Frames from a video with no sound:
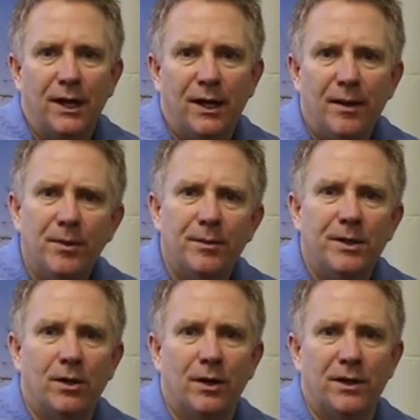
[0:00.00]
and I'm going to
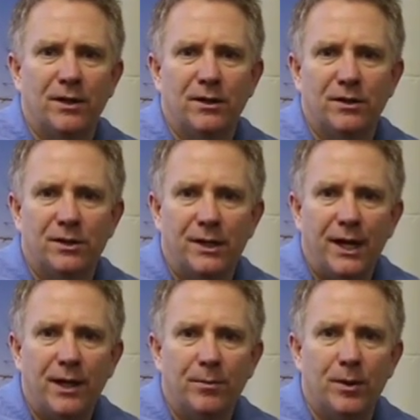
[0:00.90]
be talking
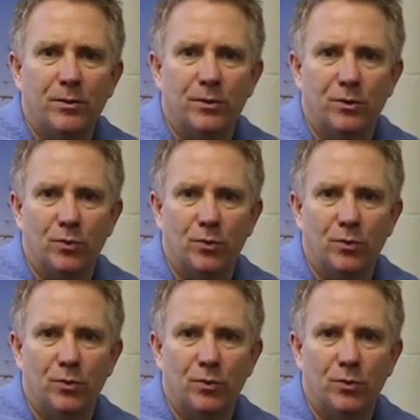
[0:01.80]
today about the